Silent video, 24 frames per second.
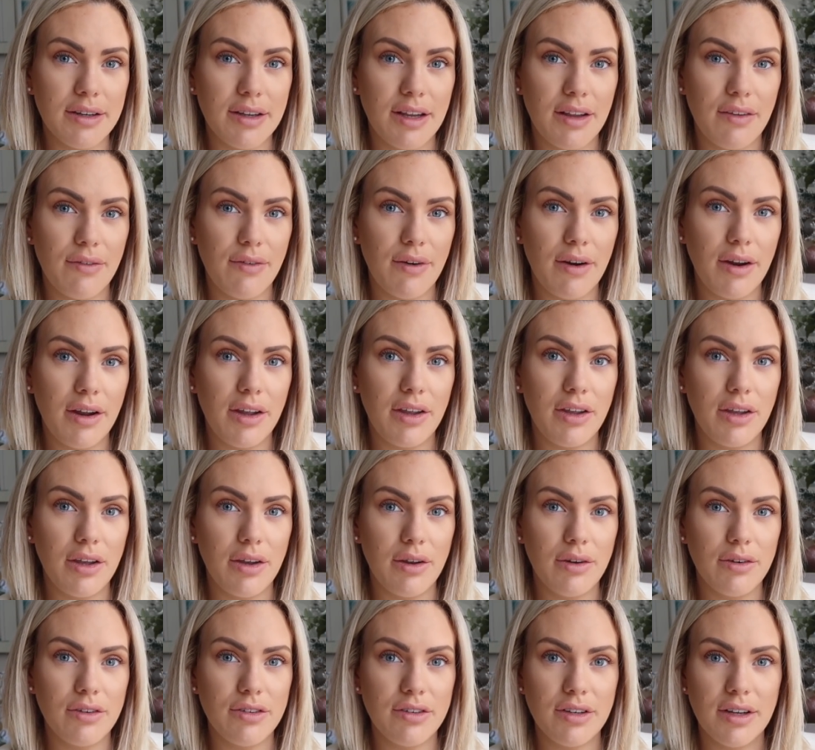It's very
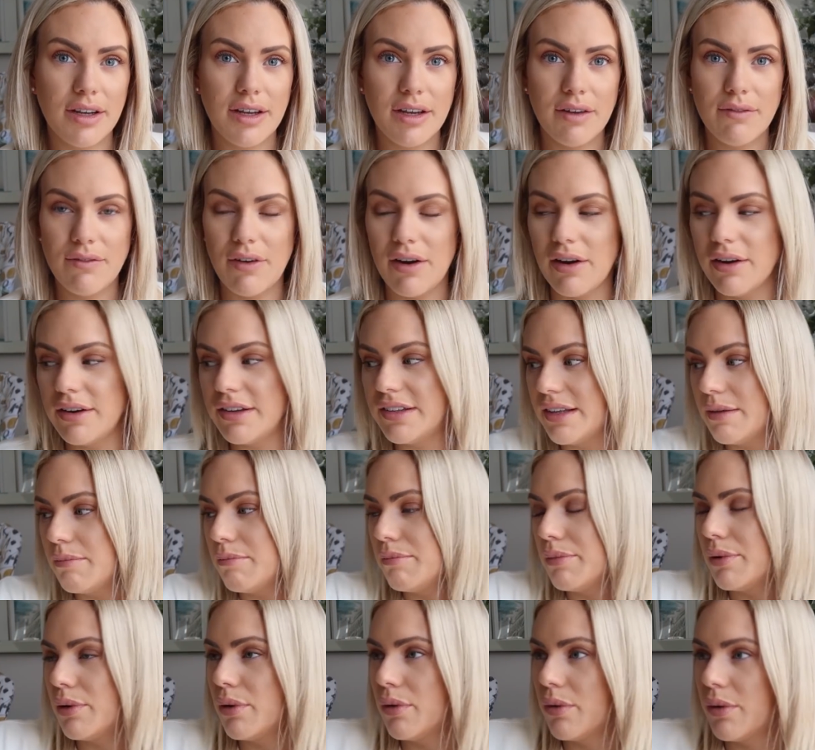cute, very
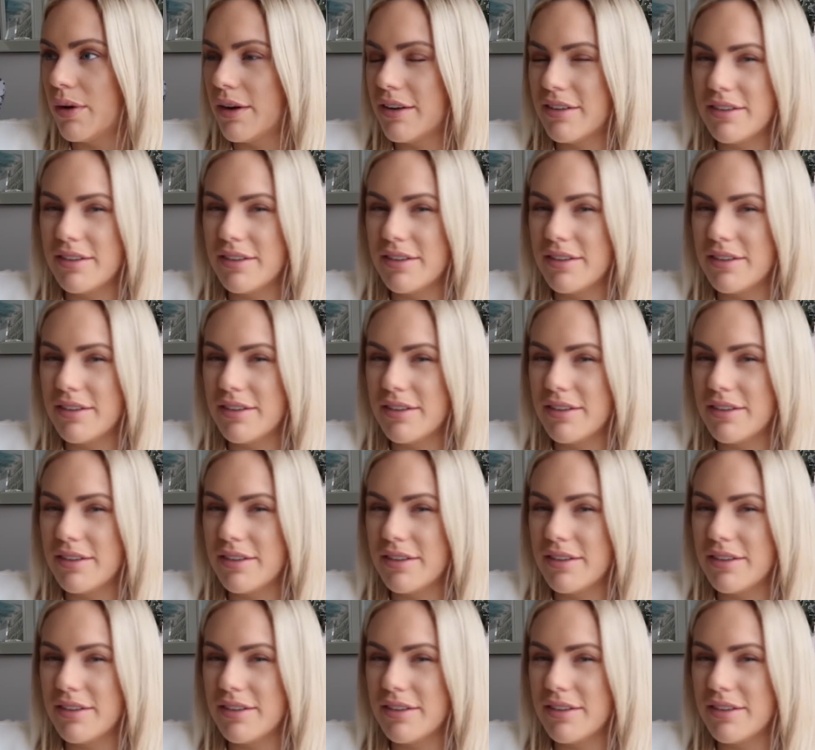simple.